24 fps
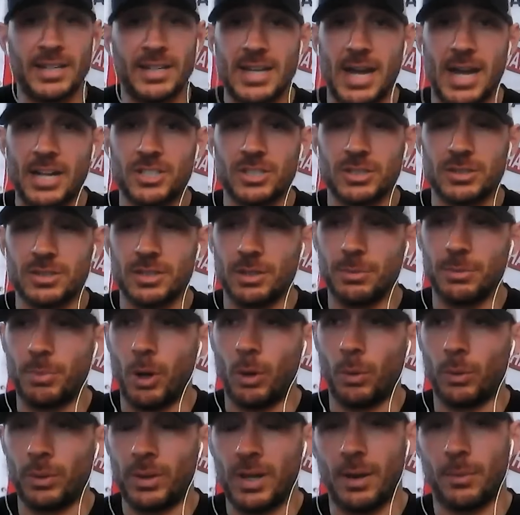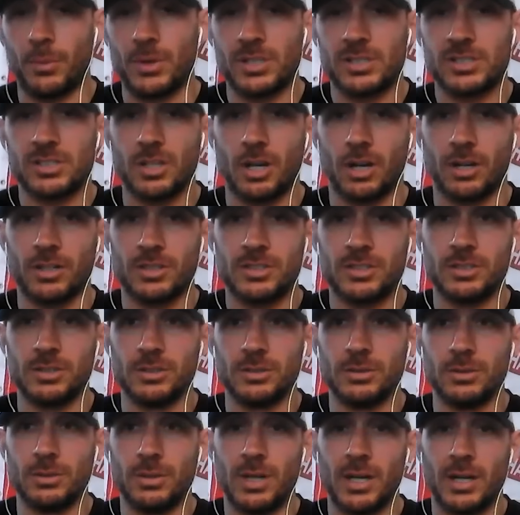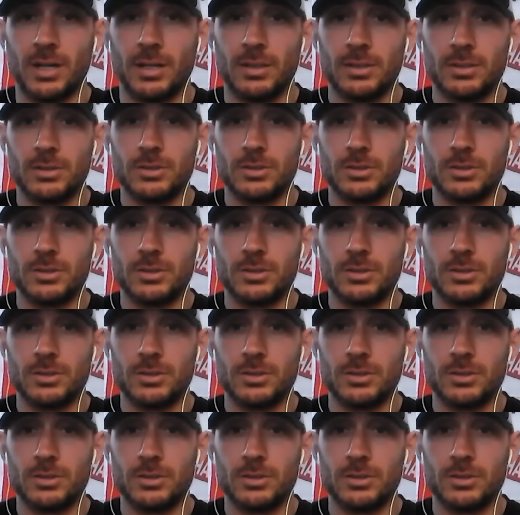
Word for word: I attach it to the boat, and we start to